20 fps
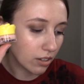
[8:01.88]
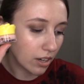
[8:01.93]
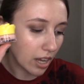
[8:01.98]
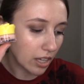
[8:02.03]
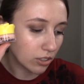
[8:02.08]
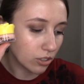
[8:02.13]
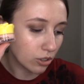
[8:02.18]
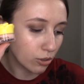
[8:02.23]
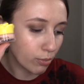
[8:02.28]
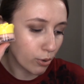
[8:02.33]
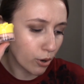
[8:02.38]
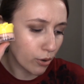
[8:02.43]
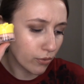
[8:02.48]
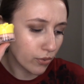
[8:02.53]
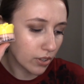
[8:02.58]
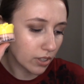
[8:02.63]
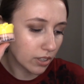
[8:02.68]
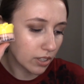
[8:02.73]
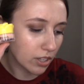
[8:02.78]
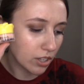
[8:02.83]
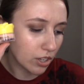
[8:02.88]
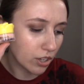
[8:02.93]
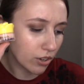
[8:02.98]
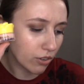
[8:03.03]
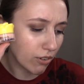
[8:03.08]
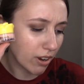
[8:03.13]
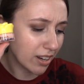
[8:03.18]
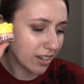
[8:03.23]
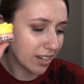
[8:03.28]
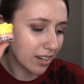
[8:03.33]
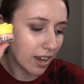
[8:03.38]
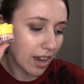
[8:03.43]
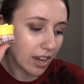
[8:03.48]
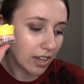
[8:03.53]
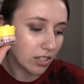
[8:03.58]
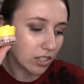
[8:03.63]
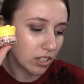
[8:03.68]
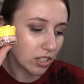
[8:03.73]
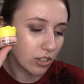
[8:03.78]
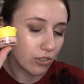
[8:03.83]
as your perfectly curated
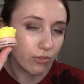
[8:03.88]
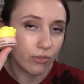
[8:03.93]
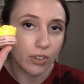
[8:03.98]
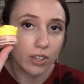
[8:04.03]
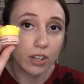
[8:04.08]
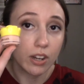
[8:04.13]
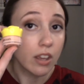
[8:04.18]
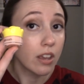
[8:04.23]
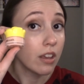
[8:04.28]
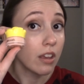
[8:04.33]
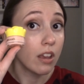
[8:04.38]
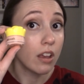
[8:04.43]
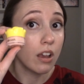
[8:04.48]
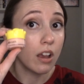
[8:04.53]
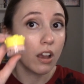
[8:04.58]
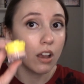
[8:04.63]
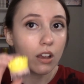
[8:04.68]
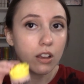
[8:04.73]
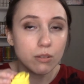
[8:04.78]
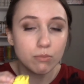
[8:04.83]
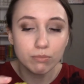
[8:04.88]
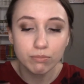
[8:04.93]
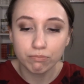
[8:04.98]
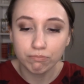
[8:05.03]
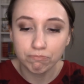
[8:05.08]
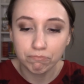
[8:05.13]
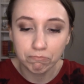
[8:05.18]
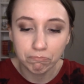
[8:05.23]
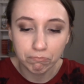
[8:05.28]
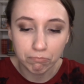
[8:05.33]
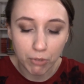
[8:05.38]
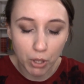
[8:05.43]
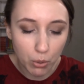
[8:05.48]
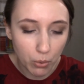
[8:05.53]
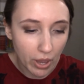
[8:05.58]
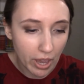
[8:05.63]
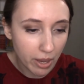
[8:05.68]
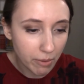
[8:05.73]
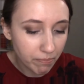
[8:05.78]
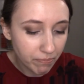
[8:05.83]
IG feed.
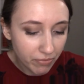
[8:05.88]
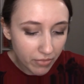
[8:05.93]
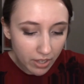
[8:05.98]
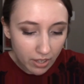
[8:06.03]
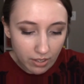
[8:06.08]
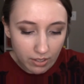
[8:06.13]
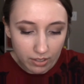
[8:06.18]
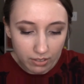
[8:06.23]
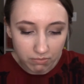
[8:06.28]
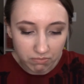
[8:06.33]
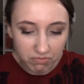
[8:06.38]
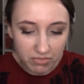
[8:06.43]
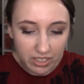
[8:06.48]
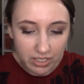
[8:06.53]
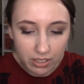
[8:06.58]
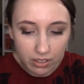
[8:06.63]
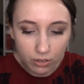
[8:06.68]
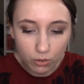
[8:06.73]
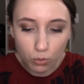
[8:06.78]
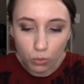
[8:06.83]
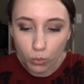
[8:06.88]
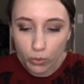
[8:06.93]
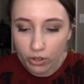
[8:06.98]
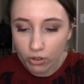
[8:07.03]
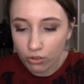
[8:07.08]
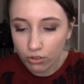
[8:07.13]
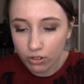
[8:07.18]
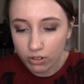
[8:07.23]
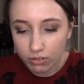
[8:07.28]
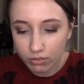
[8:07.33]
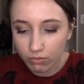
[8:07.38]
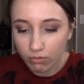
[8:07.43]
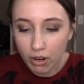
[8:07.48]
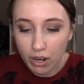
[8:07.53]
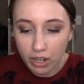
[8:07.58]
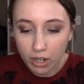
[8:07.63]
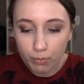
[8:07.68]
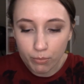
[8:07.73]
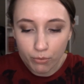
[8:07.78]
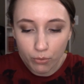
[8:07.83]
Okay, that's a little weird
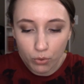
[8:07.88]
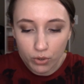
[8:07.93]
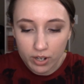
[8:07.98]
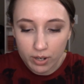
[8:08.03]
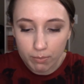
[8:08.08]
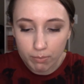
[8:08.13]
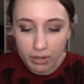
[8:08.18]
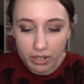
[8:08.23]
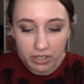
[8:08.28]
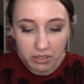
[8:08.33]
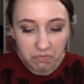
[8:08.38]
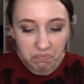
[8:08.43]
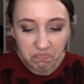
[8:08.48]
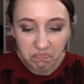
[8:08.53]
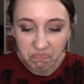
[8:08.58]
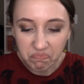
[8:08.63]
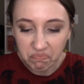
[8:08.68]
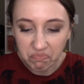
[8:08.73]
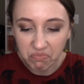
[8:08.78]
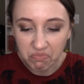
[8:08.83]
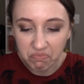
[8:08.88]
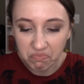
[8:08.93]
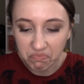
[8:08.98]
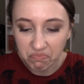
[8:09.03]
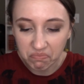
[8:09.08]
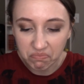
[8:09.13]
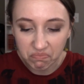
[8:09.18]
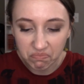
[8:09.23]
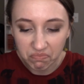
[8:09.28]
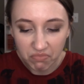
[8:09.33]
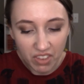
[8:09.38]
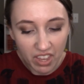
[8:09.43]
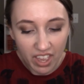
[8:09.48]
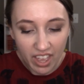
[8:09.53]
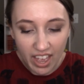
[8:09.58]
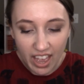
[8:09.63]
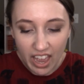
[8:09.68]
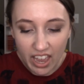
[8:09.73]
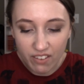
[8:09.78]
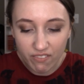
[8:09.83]
write-up for it, but
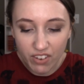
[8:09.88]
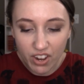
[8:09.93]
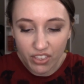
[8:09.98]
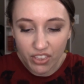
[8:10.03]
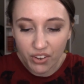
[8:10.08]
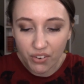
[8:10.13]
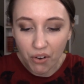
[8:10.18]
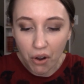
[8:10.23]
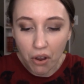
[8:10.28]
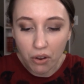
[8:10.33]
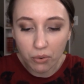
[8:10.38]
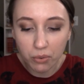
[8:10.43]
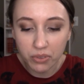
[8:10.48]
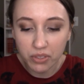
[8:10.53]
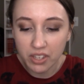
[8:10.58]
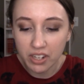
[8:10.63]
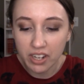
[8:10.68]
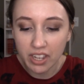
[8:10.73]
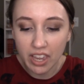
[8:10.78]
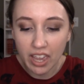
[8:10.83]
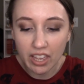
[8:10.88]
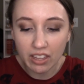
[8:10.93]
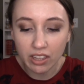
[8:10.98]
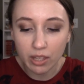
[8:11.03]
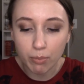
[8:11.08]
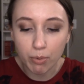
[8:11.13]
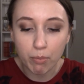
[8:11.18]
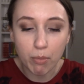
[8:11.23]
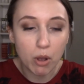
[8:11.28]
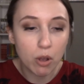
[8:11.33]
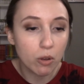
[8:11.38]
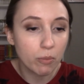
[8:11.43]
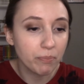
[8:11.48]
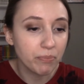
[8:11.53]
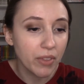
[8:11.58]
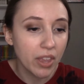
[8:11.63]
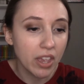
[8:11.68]
I have nothing wrong with getting a lip balm.